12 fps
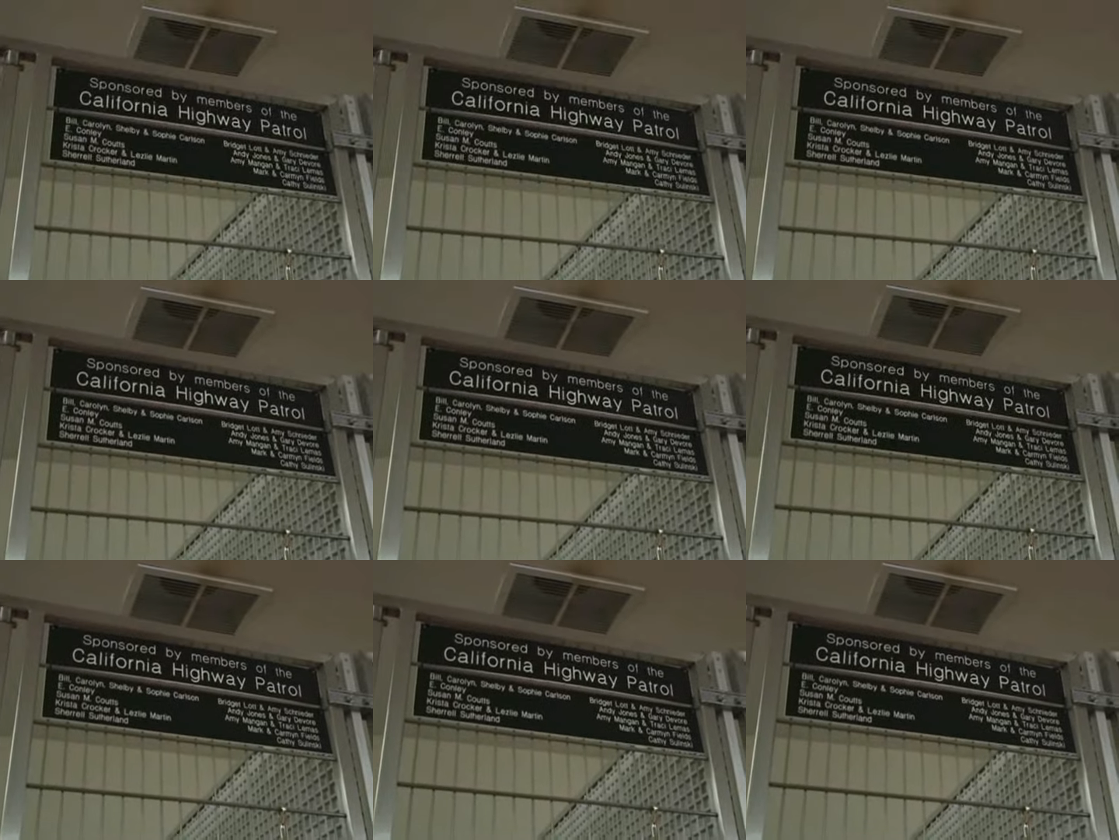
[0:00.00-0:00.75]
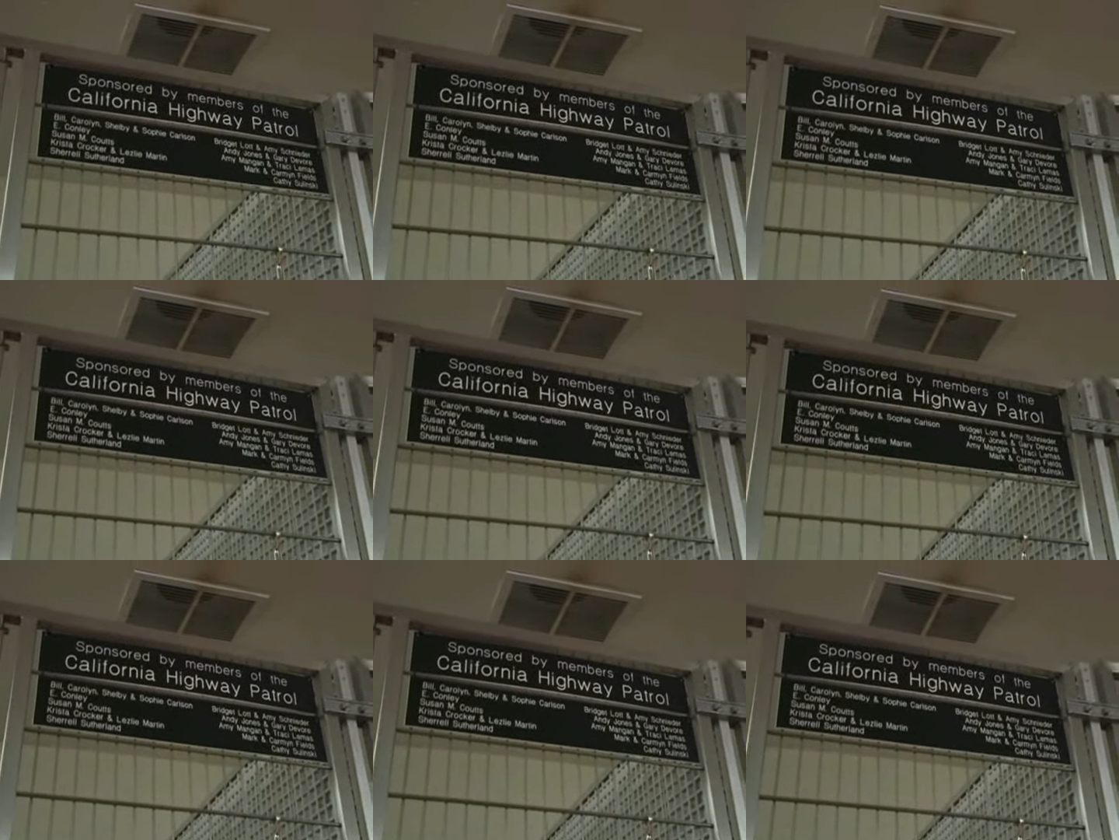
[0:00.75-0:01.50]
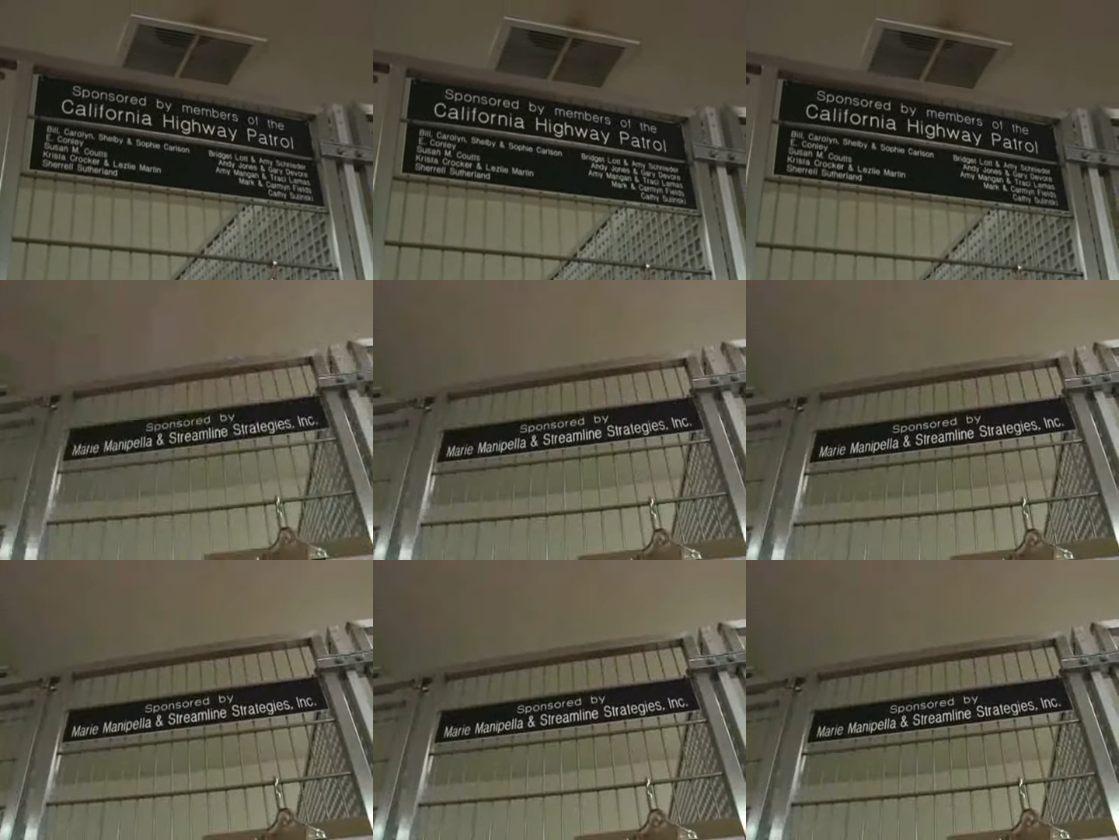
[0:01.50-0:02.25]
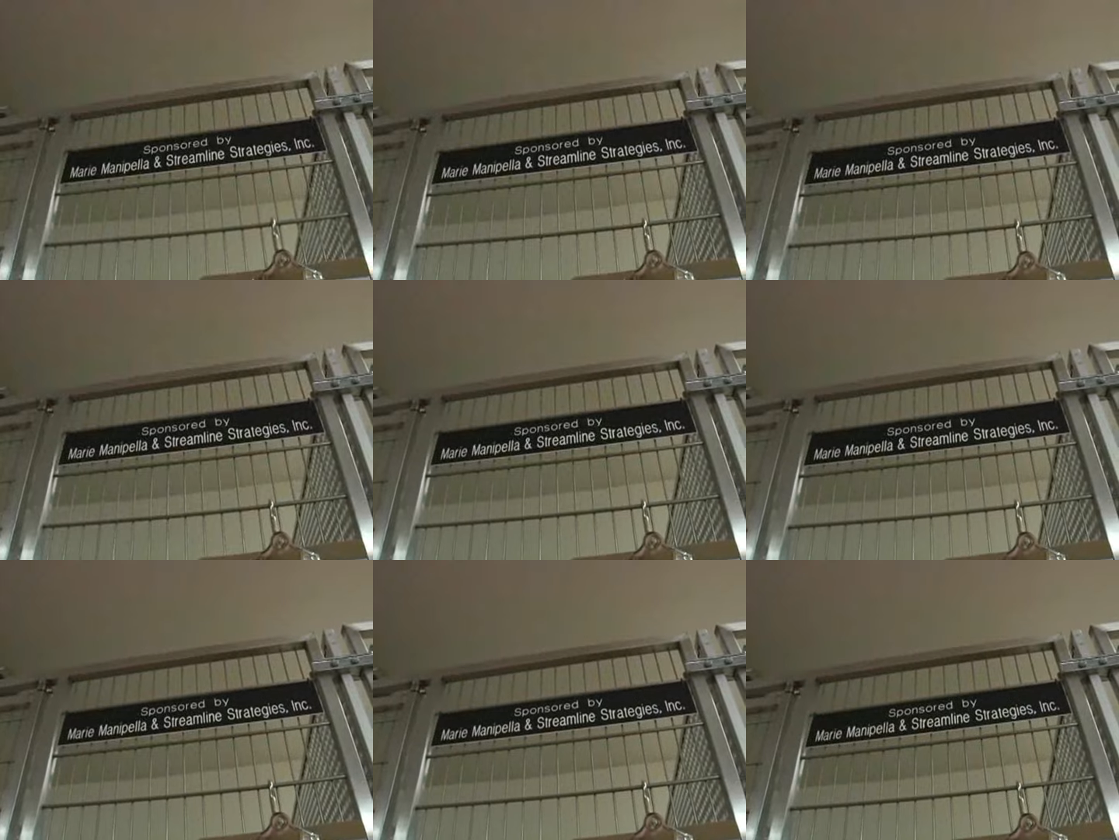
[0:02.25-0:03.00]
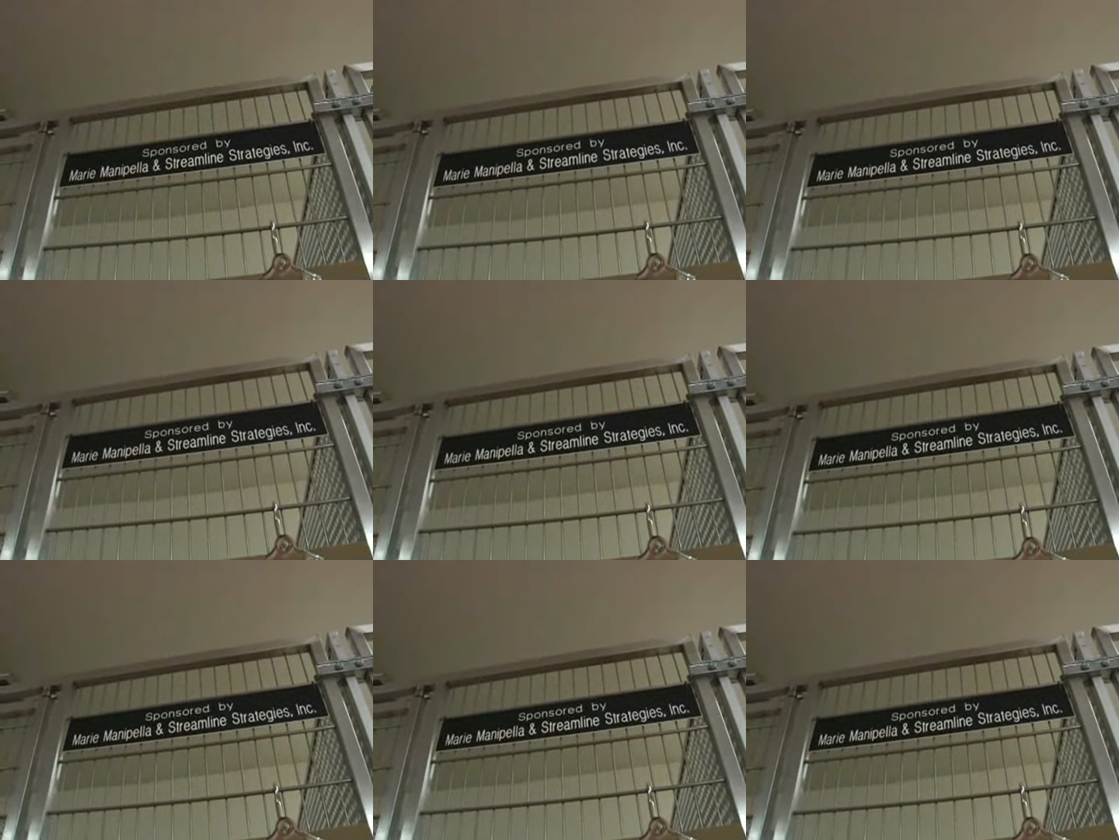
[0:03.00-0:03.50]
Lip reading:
No face is visible, so there are no lips to read.